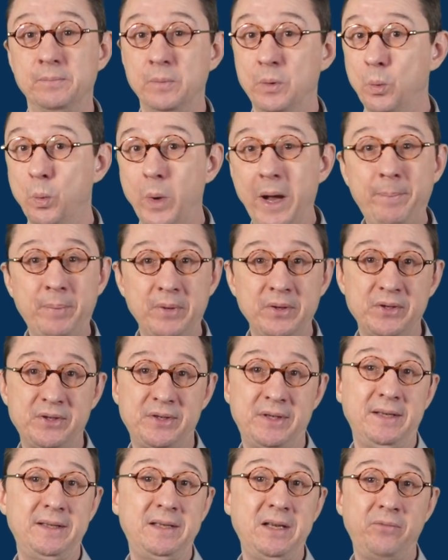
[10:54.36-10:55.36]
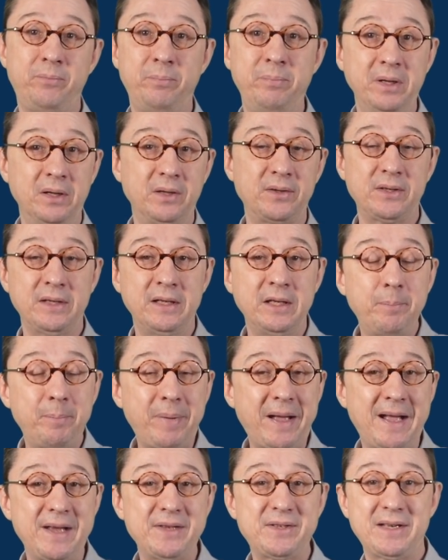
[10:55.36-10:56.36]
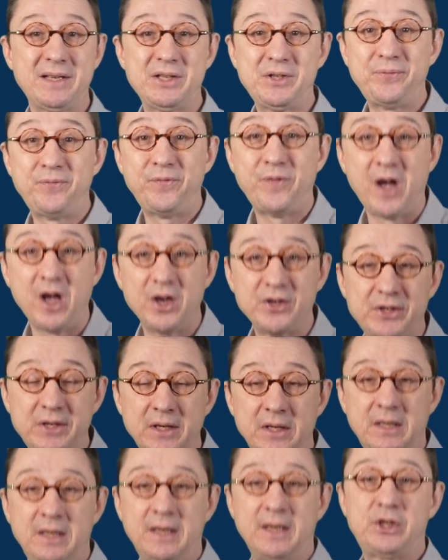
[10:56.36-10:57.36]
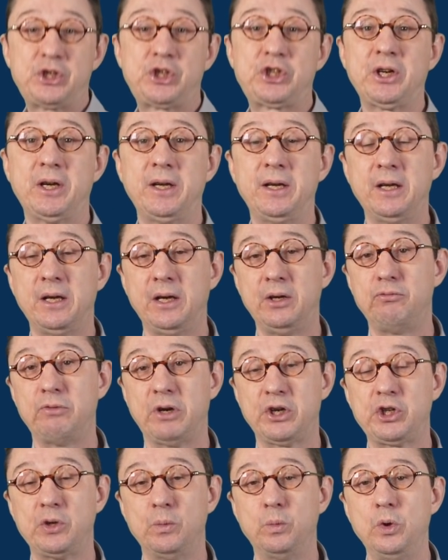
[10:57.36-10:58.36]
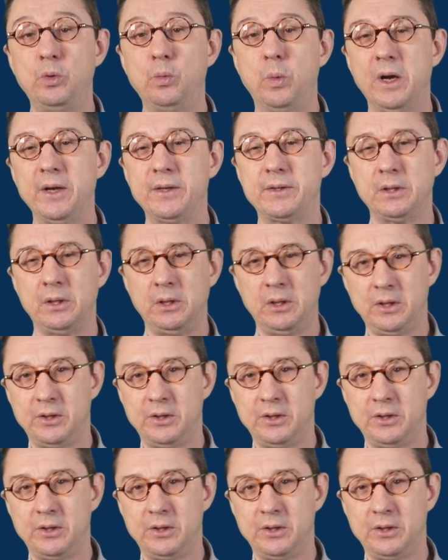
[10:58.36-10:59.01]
weapons that they've built in the past as fast as China and Russia would want.